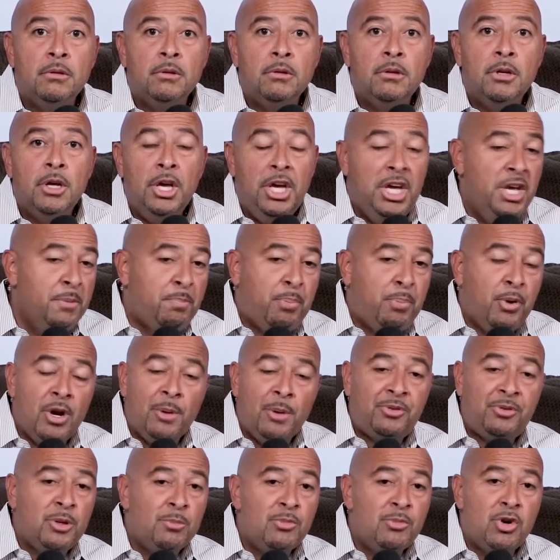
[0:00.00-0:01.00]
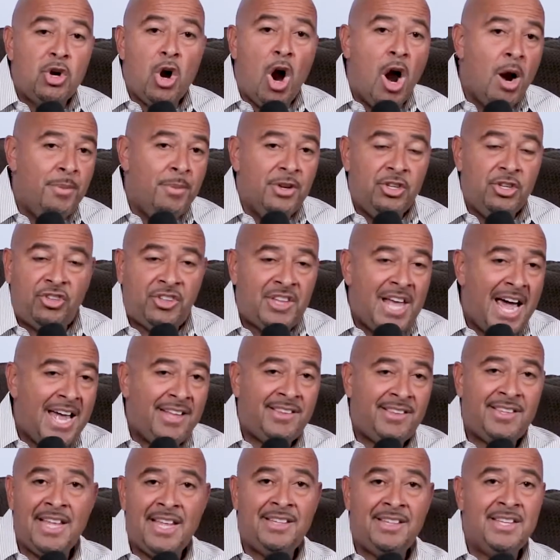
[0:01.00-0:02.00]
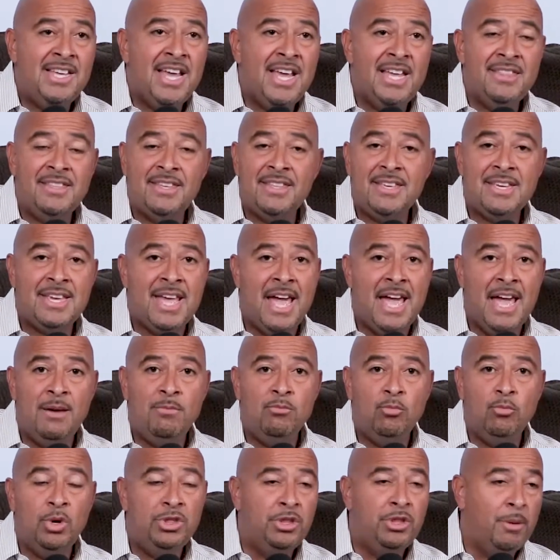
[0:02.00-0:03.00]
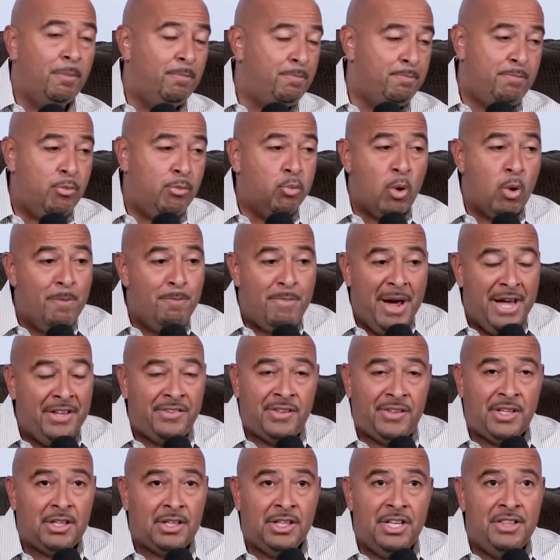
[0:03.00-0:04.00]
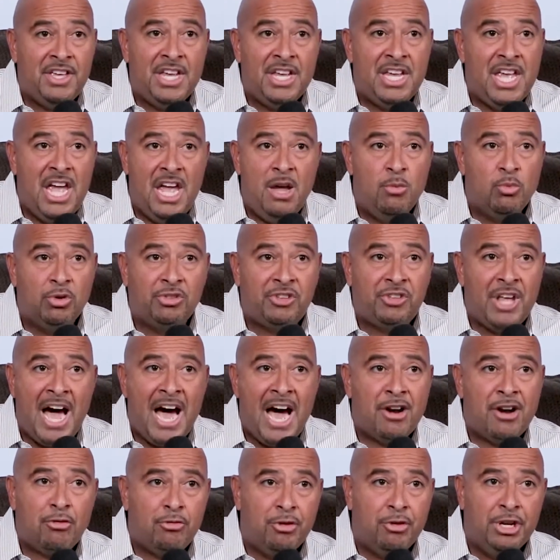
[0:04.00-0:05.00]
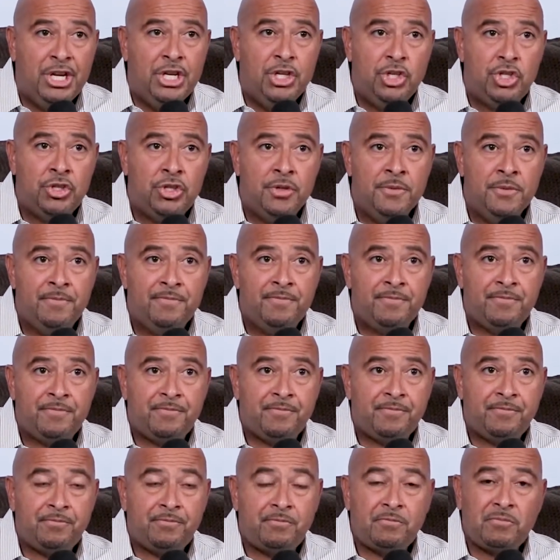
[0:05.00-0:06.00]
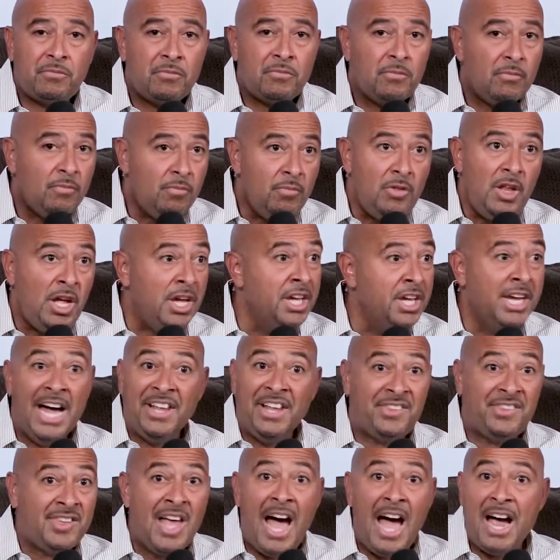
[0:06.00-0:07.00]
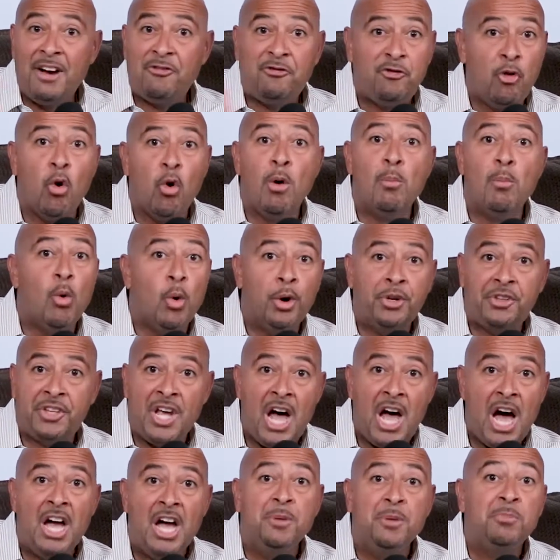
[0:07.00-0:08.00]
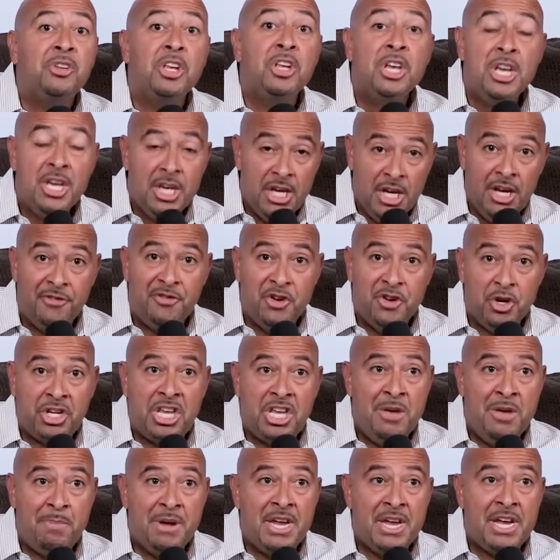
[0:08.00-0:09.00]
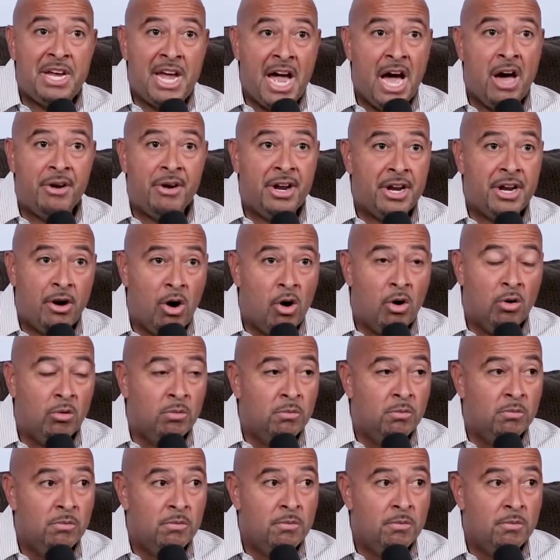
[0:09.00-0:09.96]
He put up some garbage stats at the end of the game when the when basically the game was out of reach. He got sacked four more times if you're keeping count at home.